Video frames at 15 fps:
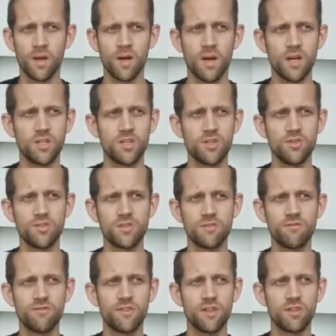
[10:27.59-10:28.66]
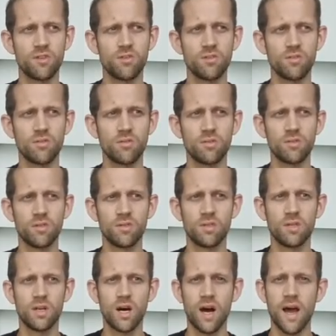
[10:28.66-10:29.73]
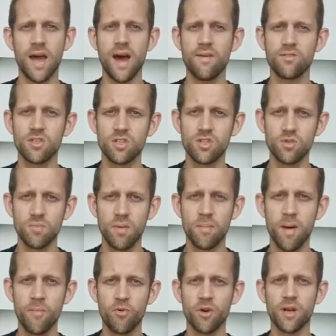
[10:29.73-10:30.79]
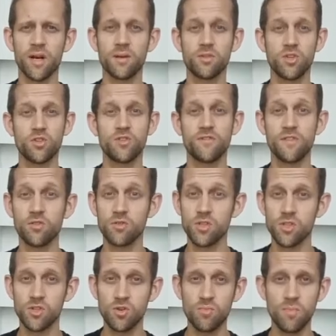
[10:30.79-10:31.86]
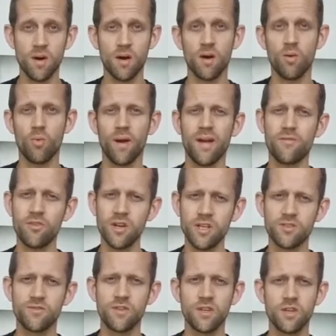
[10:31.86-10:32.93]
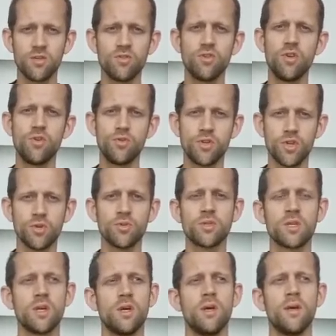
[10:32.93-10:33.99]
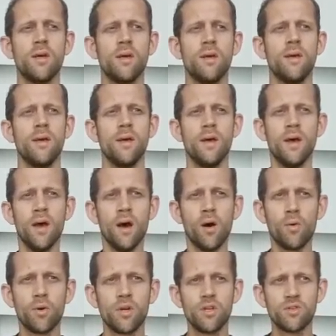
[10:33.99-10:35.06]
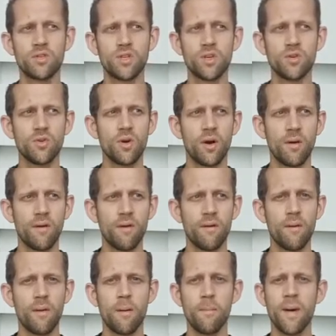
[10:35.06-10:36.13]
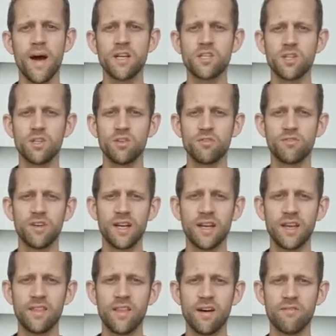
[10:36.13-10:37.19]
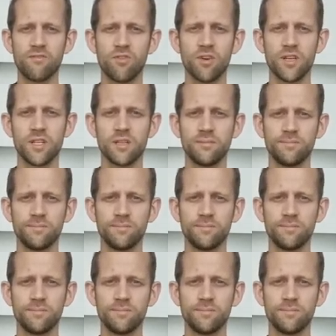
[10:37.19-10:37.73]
I choose to feel I have a super memory. I choose to feel super. Whatever it is for you, you choose. I want you to imagine you're filling in that void.